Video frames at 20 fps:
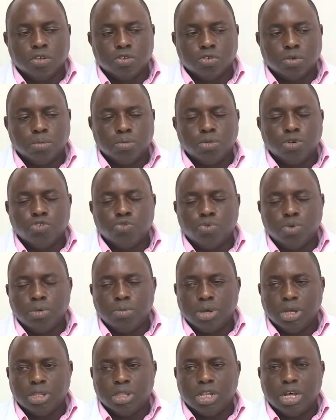So most
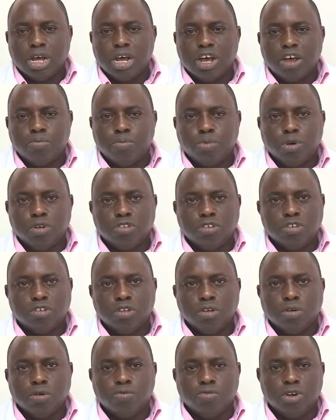women that have
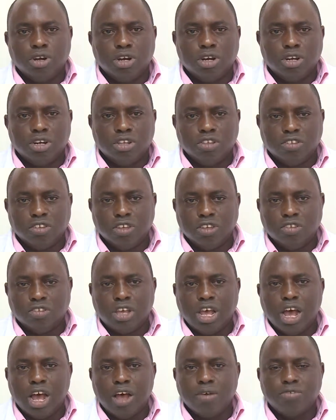polycystic ovarian disease
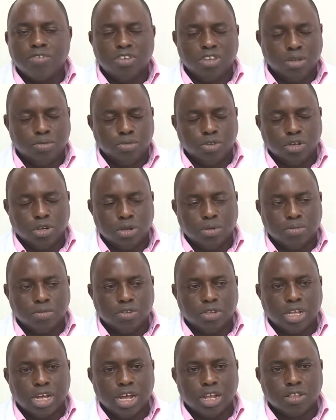have
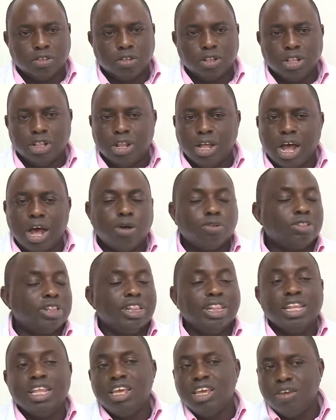symptoms that
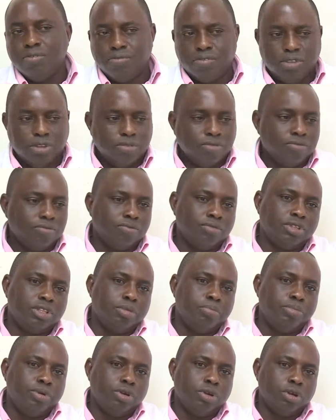outlive
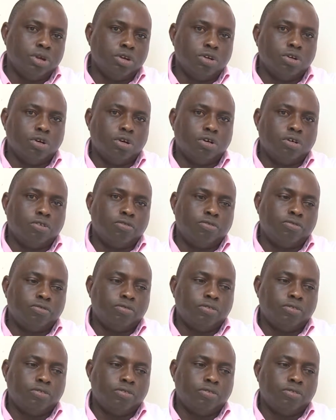the period of